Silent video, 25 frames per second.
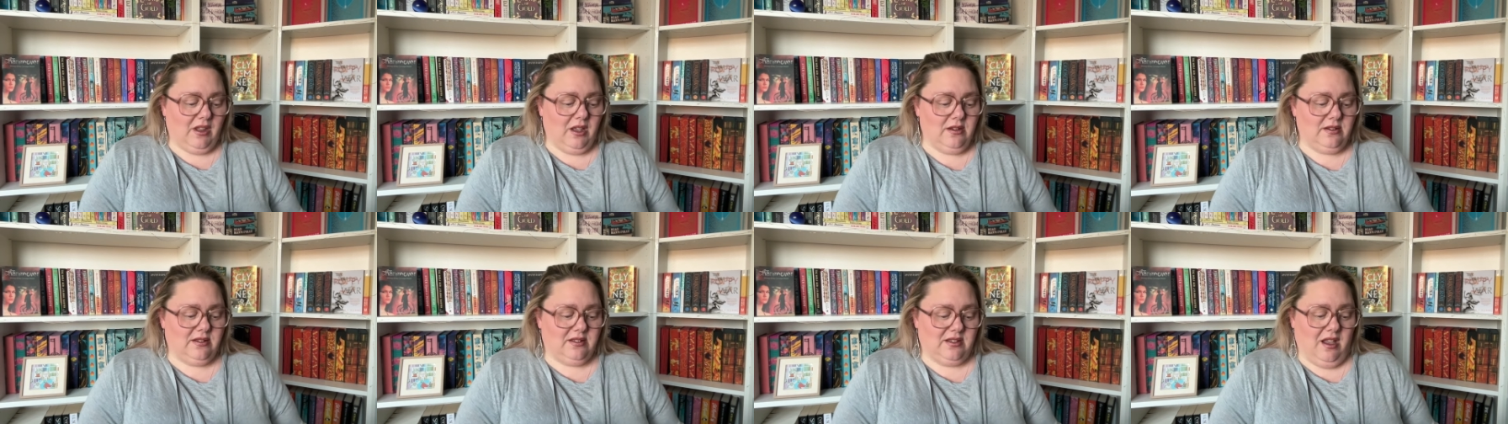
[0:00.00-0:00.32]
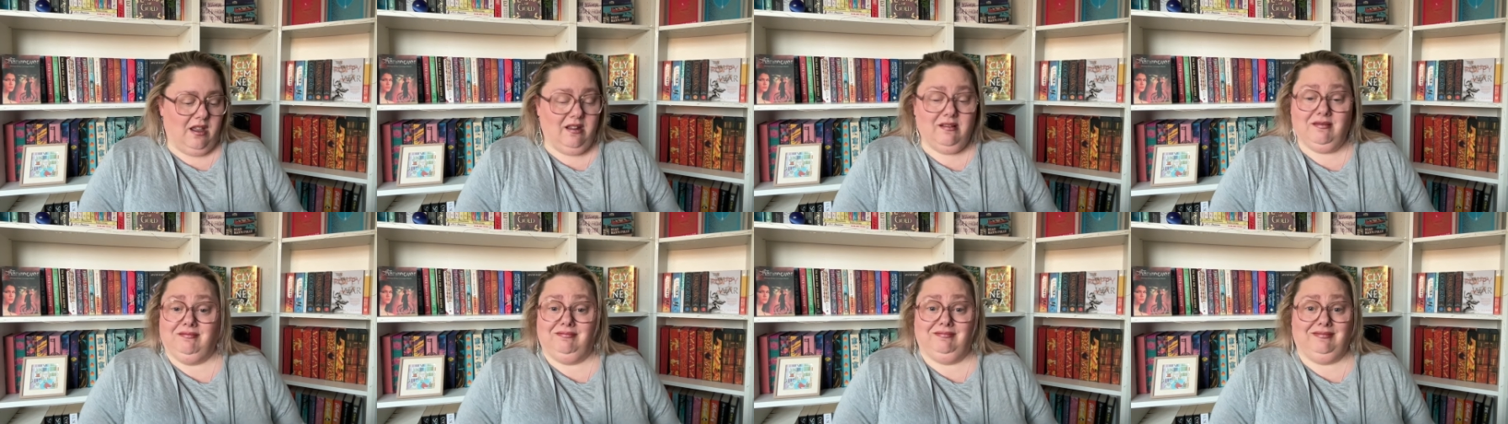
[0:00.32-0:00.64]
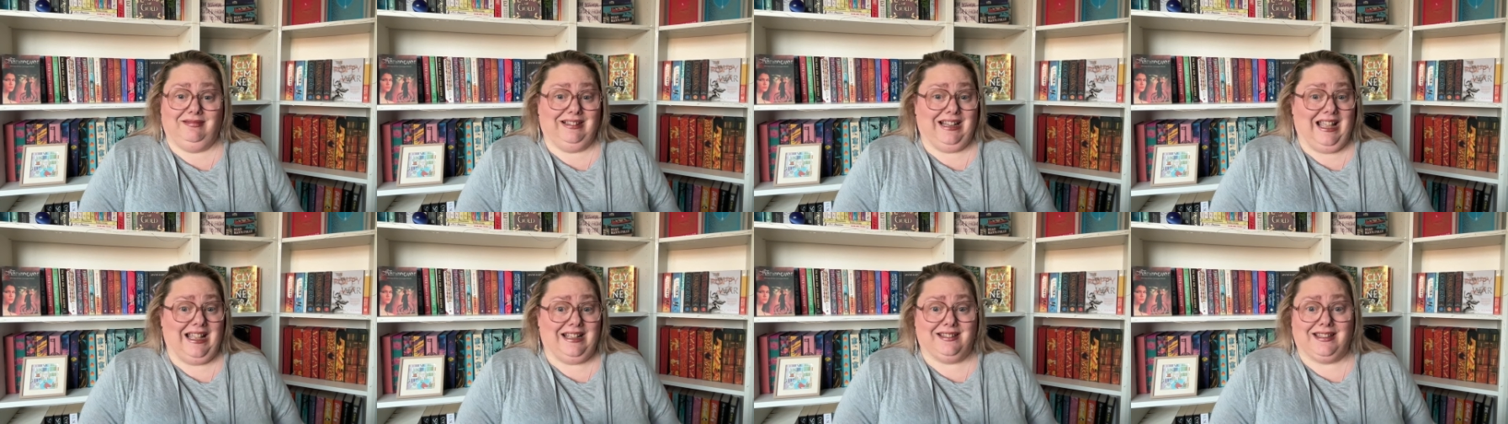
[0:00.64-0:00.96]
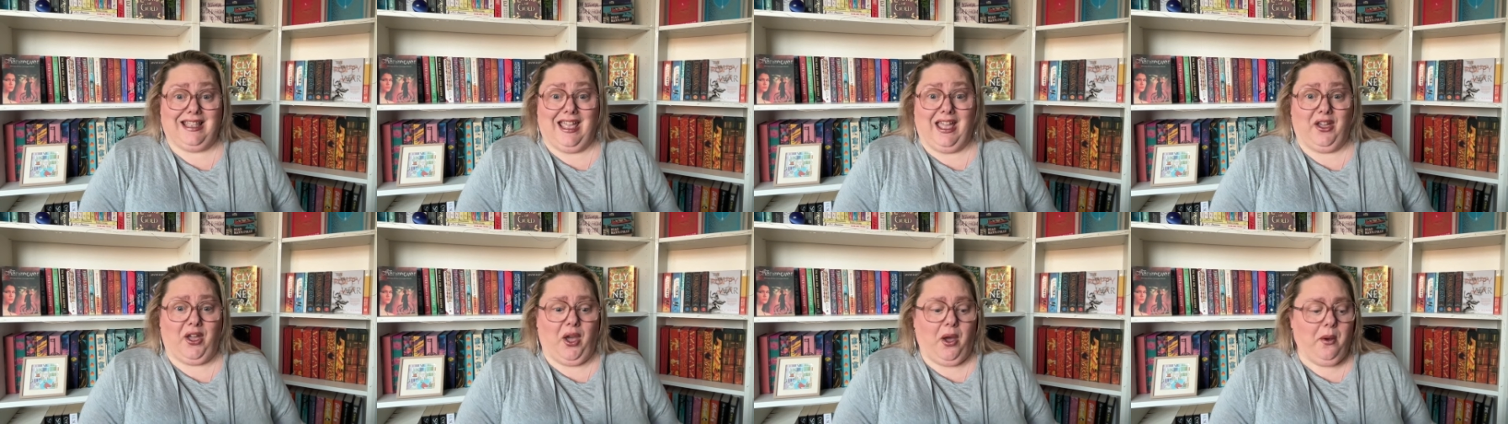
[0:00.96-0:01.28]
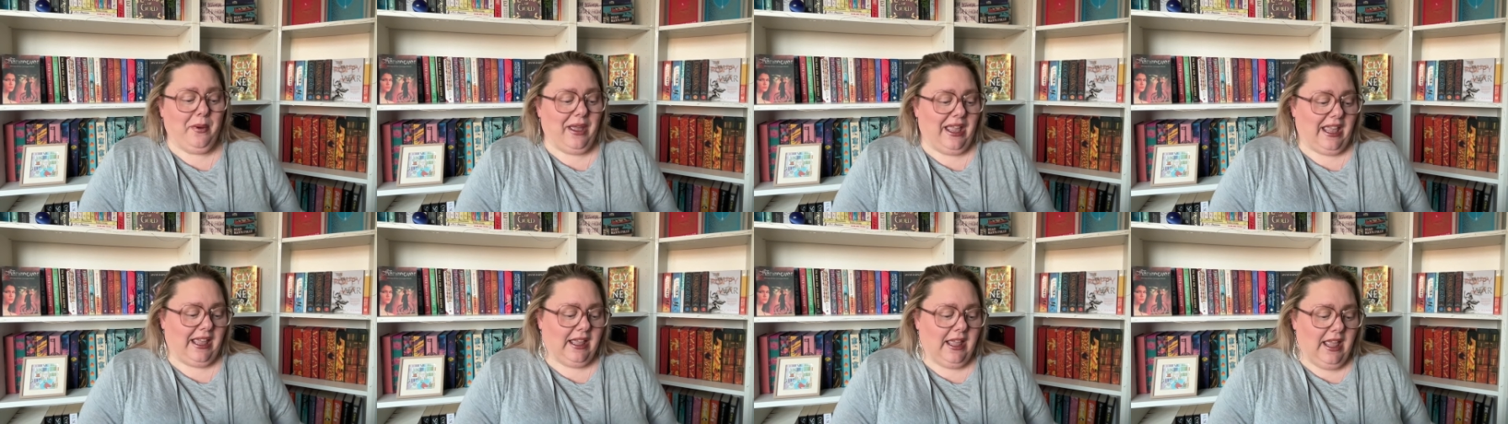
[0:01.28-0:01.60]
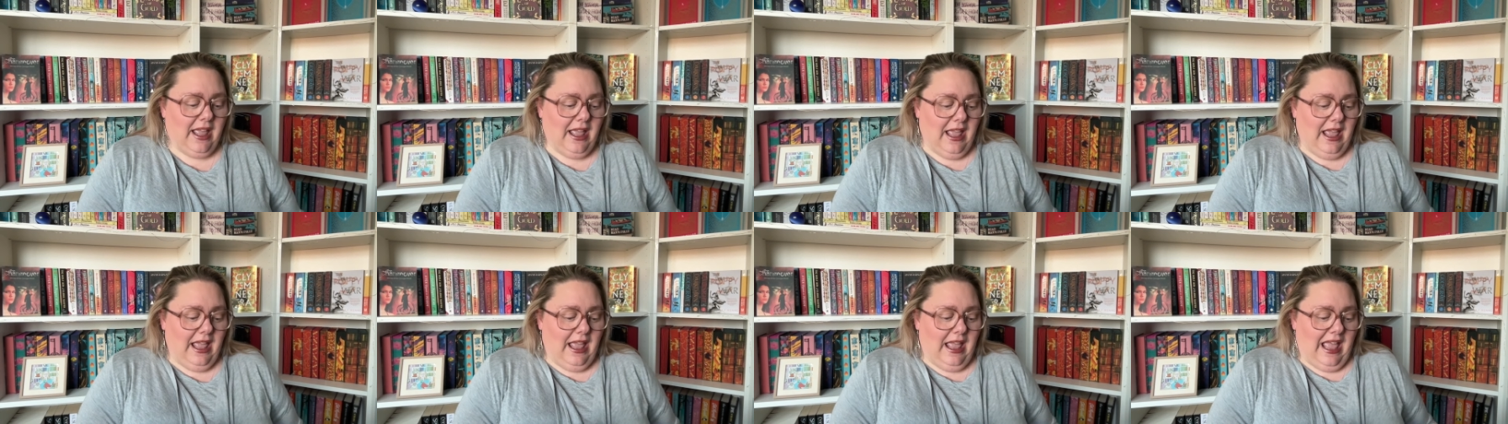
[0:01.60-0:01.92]
So let's get going.
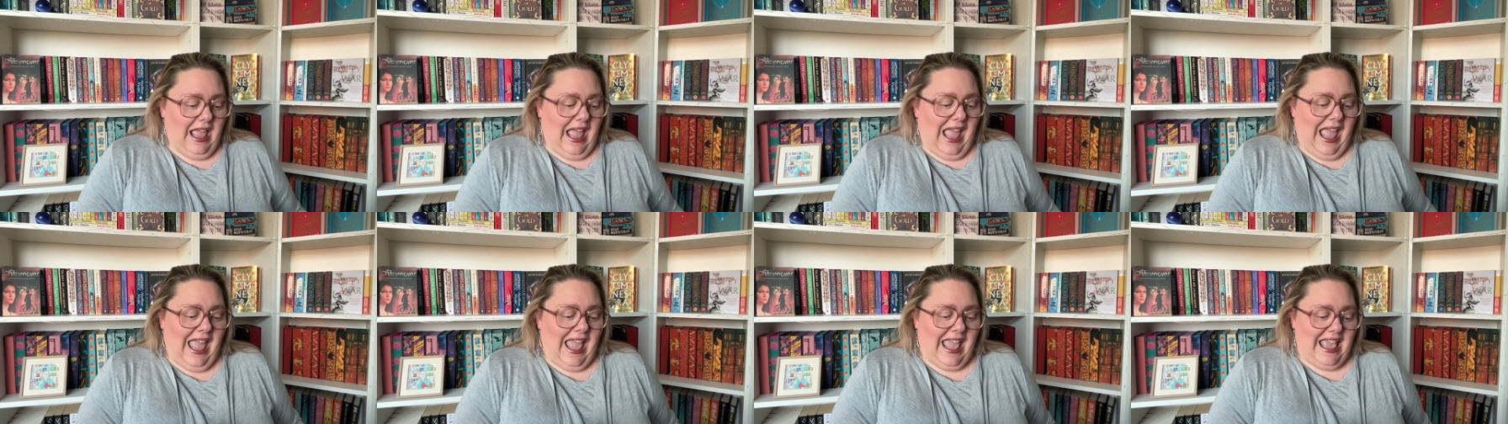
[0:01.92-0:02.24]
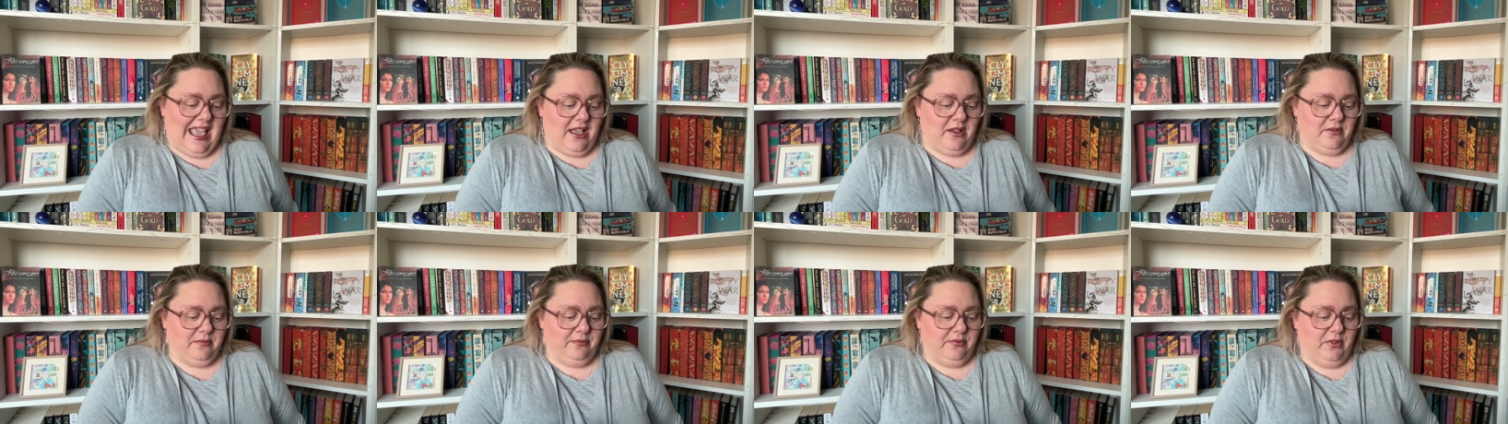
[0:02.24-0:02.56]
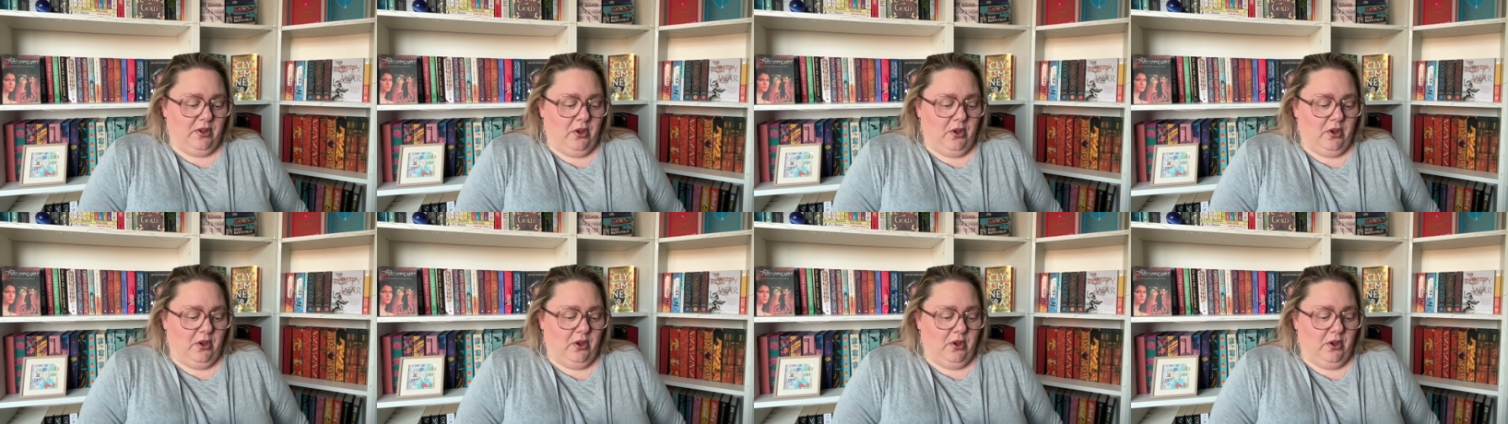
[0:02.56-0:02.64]
A.